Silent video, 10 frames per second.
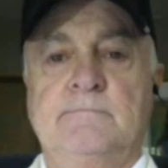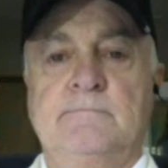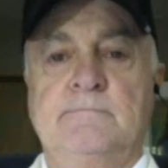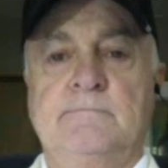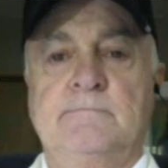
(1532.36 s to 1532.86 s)

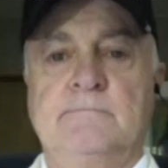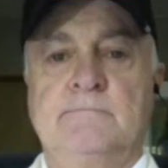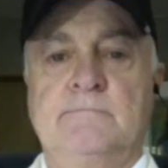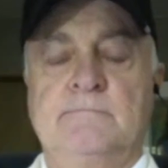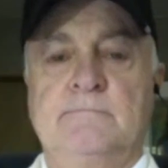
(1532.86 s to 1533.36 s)

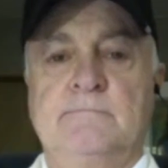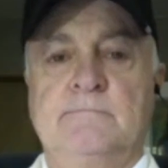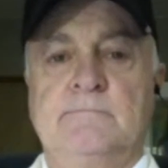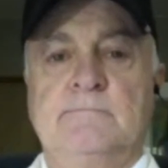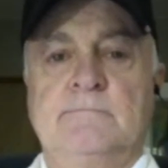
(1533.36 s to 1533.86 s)

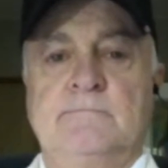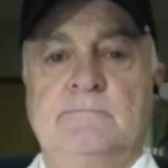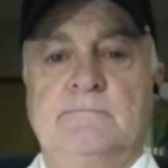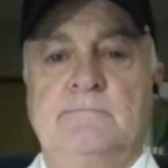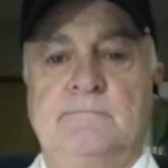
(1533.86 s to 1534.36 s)

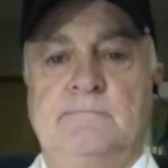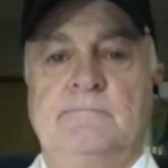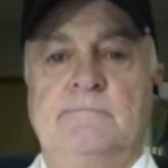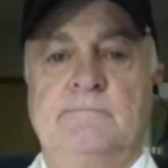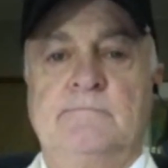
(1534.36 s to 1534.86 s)

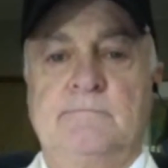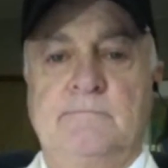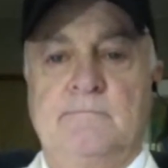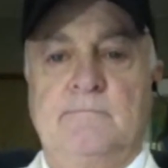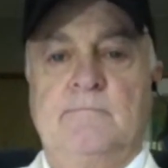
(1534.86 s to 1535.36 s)

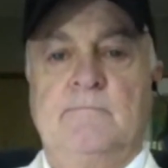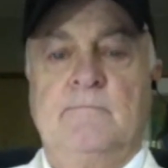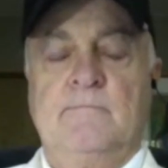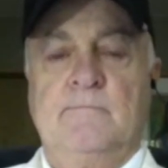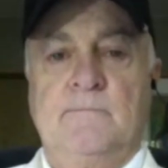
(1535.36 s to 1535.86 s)

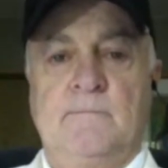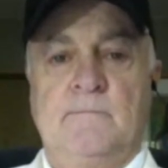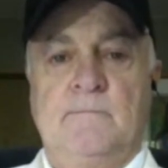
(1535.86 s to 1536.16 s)
(silent)